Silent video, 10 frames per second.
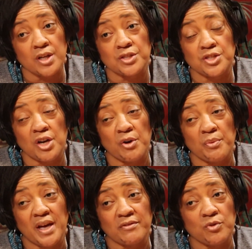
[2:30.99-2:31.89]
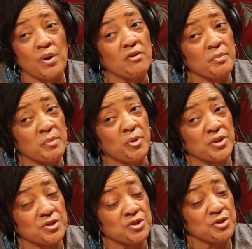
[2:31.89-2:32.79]
So we have 12 member
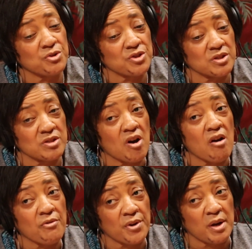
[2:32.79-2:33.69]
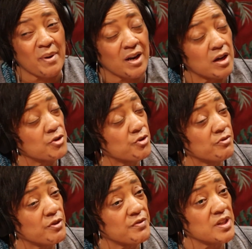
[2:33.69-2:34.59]
institutions offering about
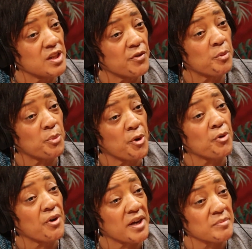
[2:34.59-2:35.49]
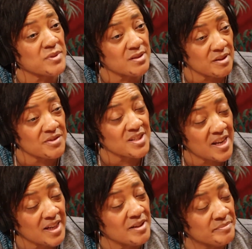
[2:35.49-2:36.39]
150 different programs of
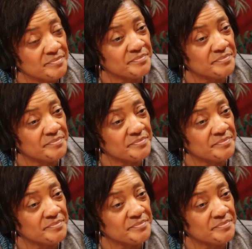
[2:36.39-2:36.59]
study.